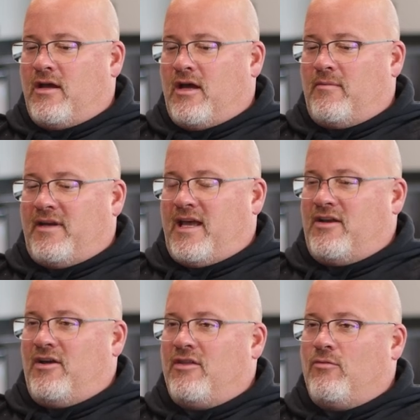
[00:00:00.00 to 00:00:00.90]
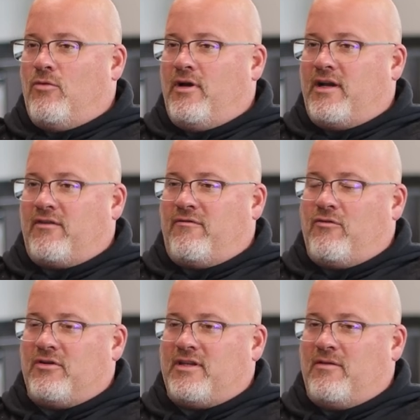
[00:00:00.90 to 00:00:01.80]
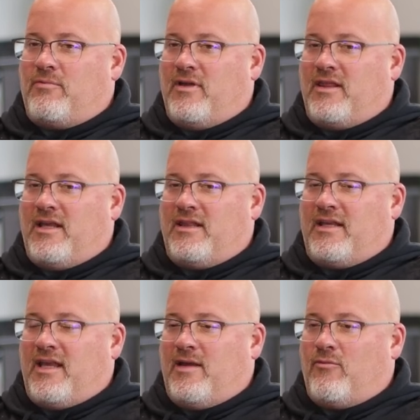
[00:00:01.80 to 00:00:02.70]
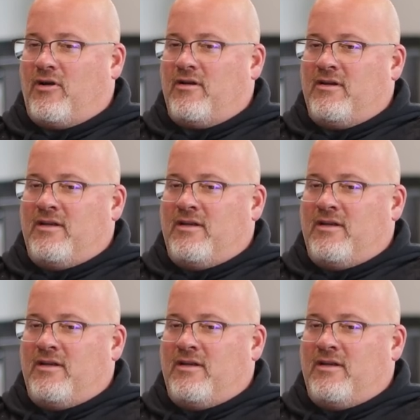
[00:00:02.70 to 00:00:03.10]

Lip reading: And he had another one on a fourth down play late in the game where